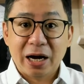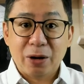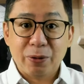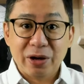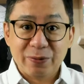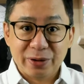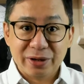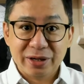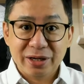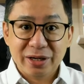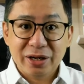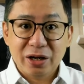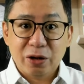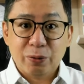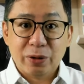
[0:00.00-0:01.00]
However,
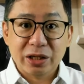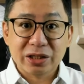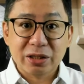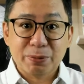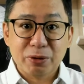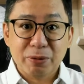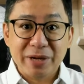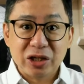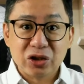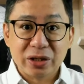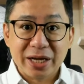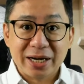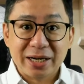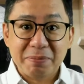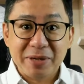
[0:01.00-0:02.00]
once the
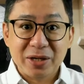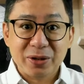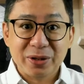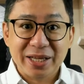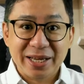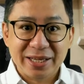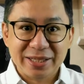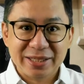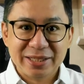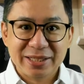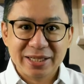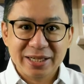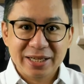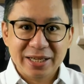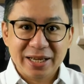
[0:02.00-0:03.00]
probationary period
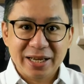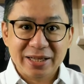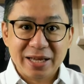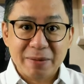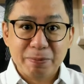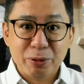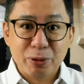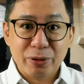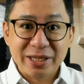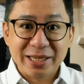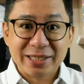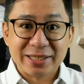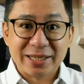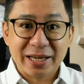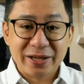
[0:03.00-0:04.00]
ends and the
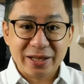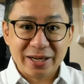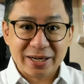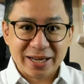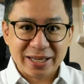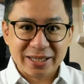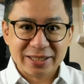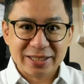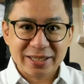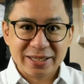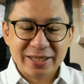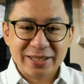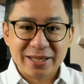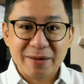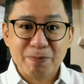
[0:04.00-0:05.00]
employee is regularized,
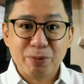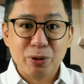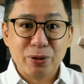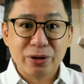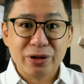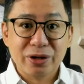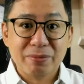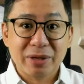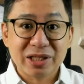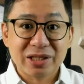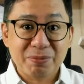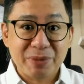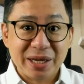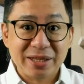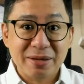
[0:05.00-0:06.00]
the employer
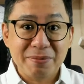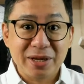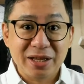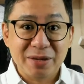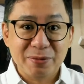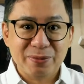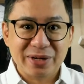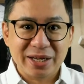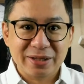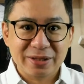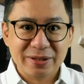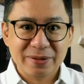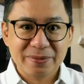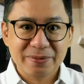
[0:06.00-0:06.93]
must pay the minimum rate.